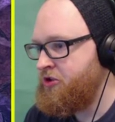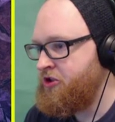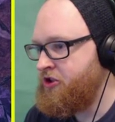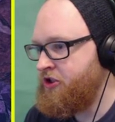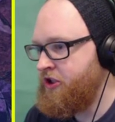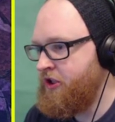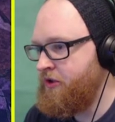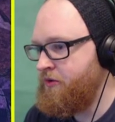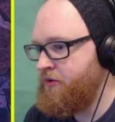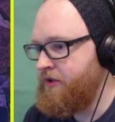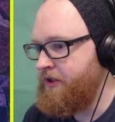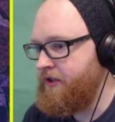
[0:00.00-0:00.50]
Just
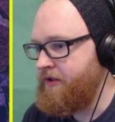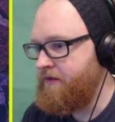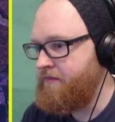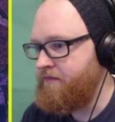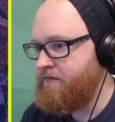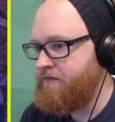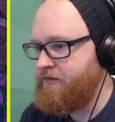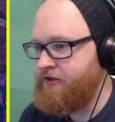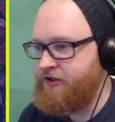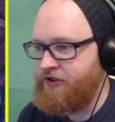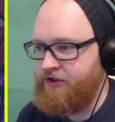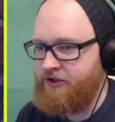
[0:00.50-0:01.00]
hold it.
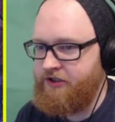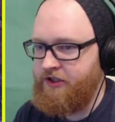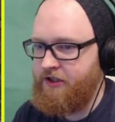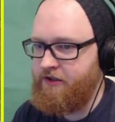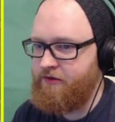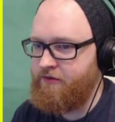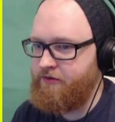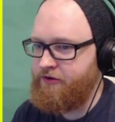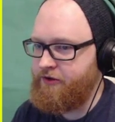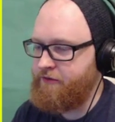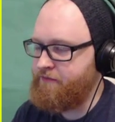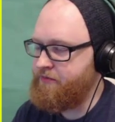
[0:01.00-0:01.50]
Just
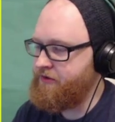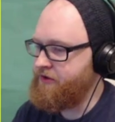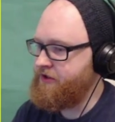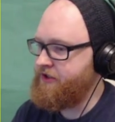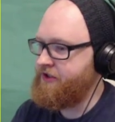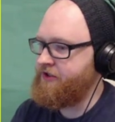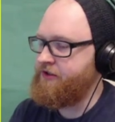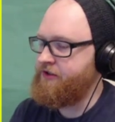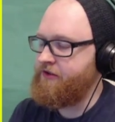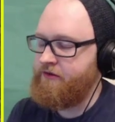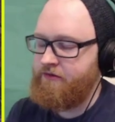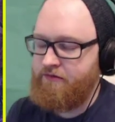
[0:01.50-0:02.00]
hold your
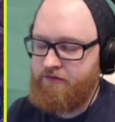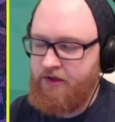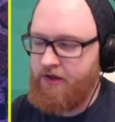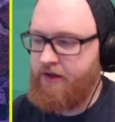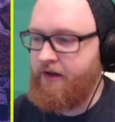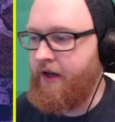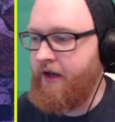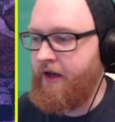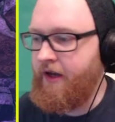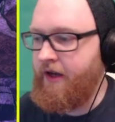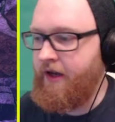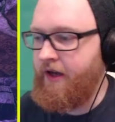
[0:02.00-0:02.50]
position.
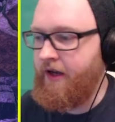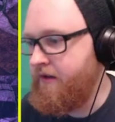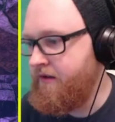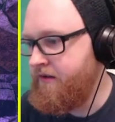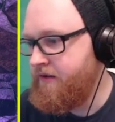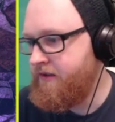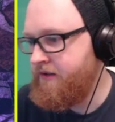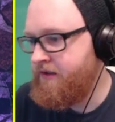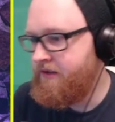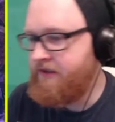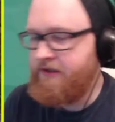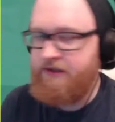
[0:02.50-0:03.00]
Okay,
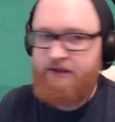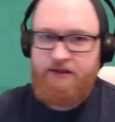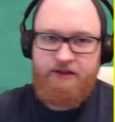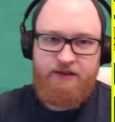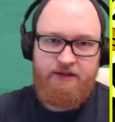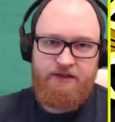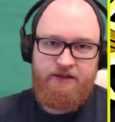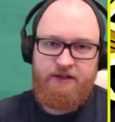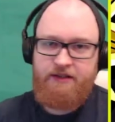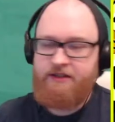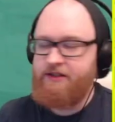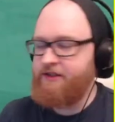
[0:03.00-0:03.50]

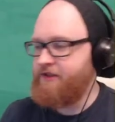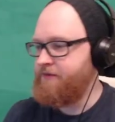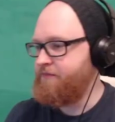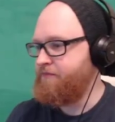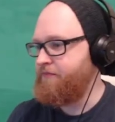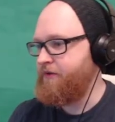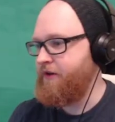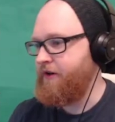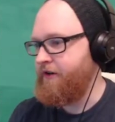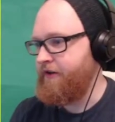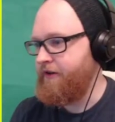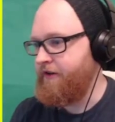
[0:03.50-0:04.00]
this is
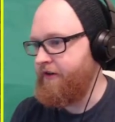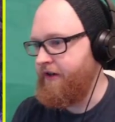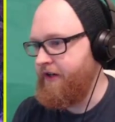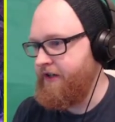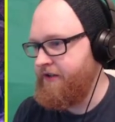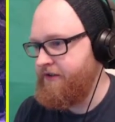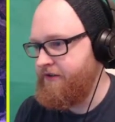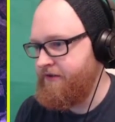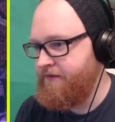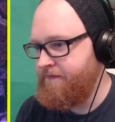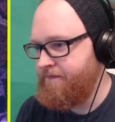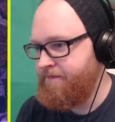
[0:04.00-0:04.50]

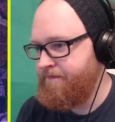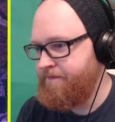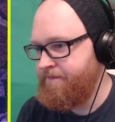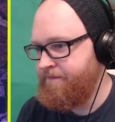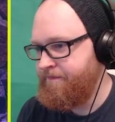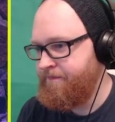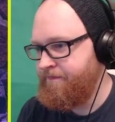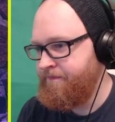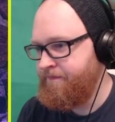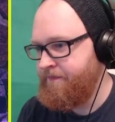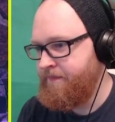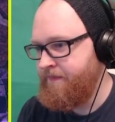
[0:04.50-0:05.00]
progress.
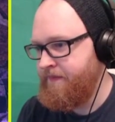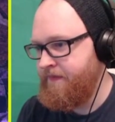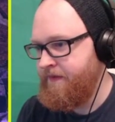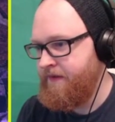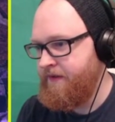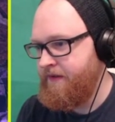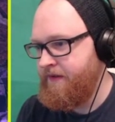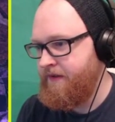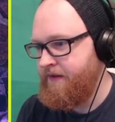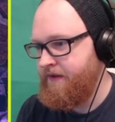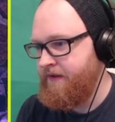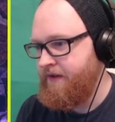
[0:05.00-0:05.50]

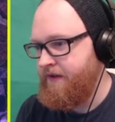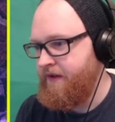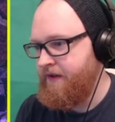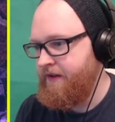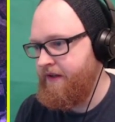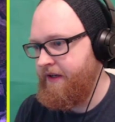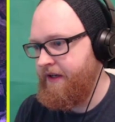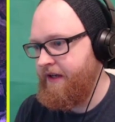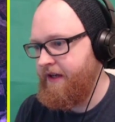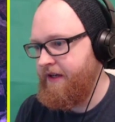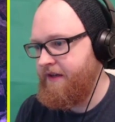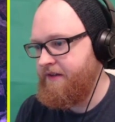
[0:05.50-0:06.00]

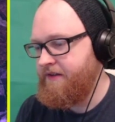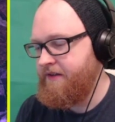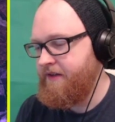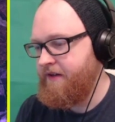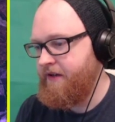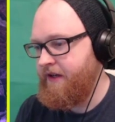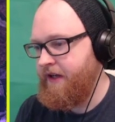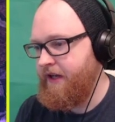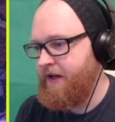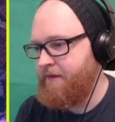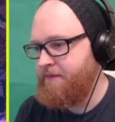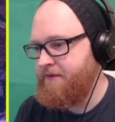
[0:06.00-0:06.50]
Thing is, I
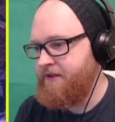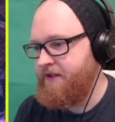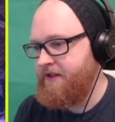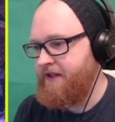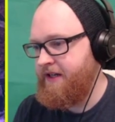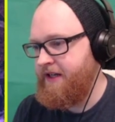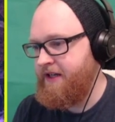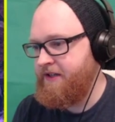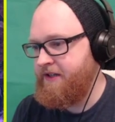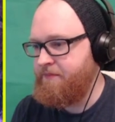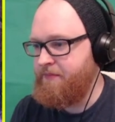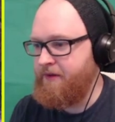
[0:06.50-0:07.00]
get up to the
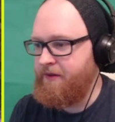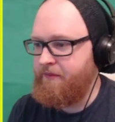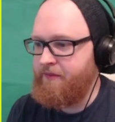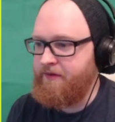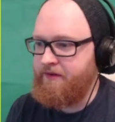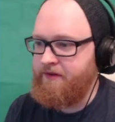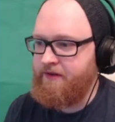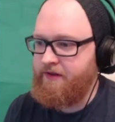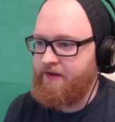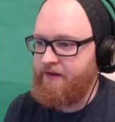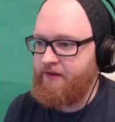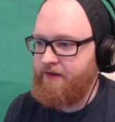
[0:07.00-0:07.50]
next bit
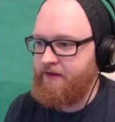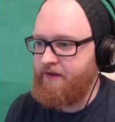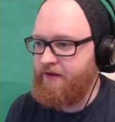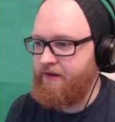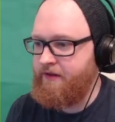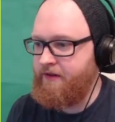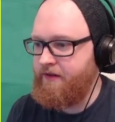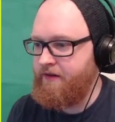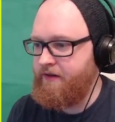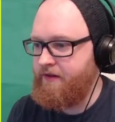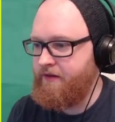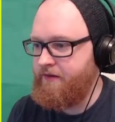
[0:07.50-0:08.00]
with
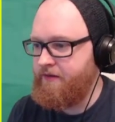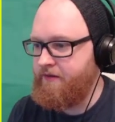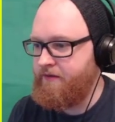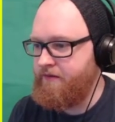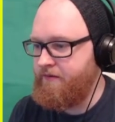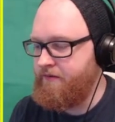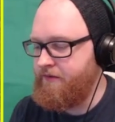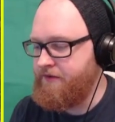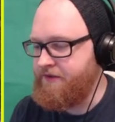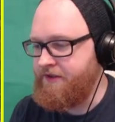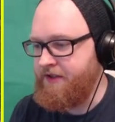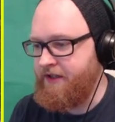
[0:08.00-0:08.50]
the,
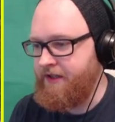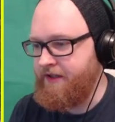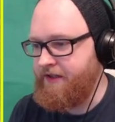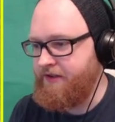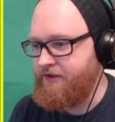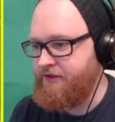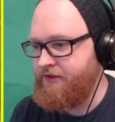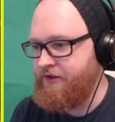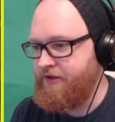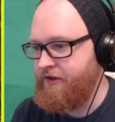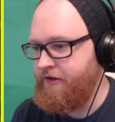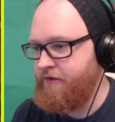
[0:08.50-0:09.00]
what is it, like the
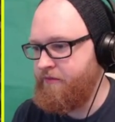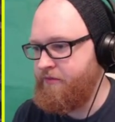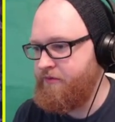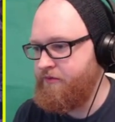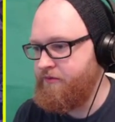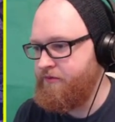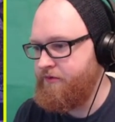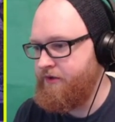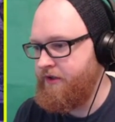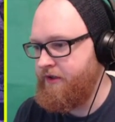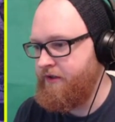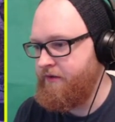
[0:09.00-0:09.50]

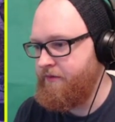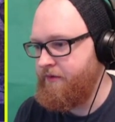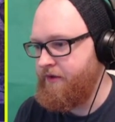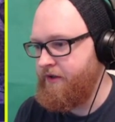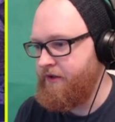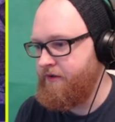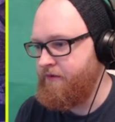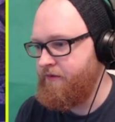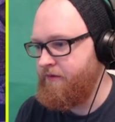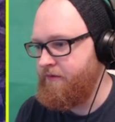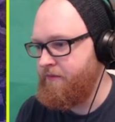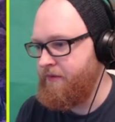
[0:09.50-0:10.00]
snowballs? I don't know what you
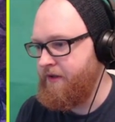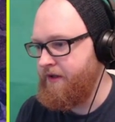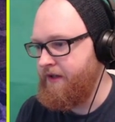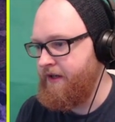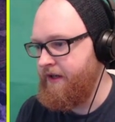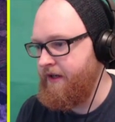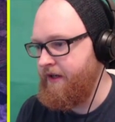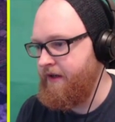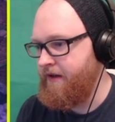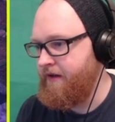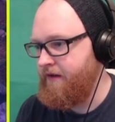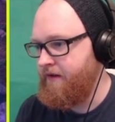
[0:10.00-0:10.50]
call them in
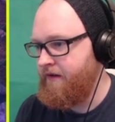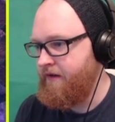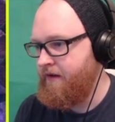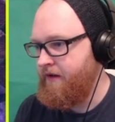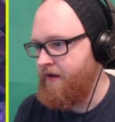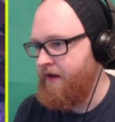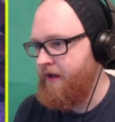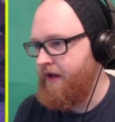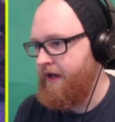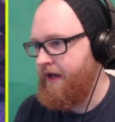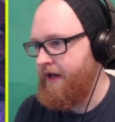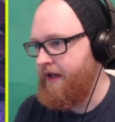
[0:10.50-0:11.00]
the air
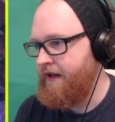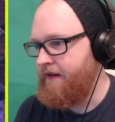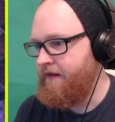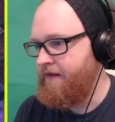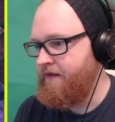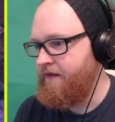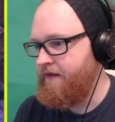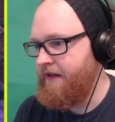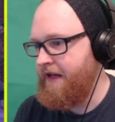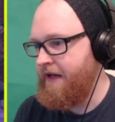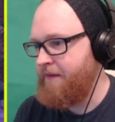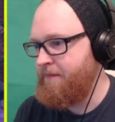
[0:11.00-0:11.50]

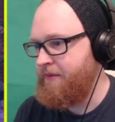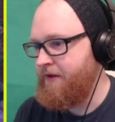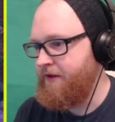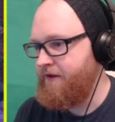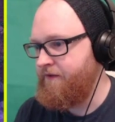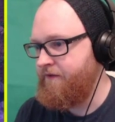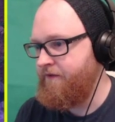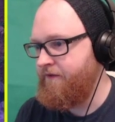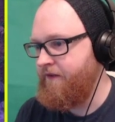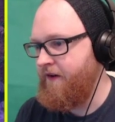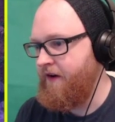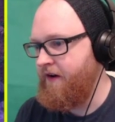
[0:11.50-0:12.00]
and that
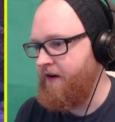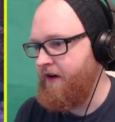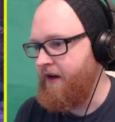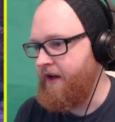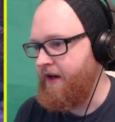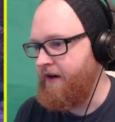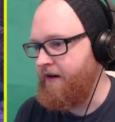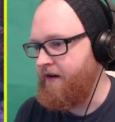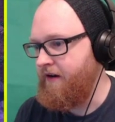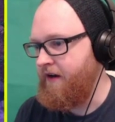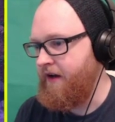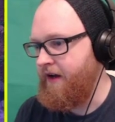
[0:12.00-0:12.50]
bit's fine.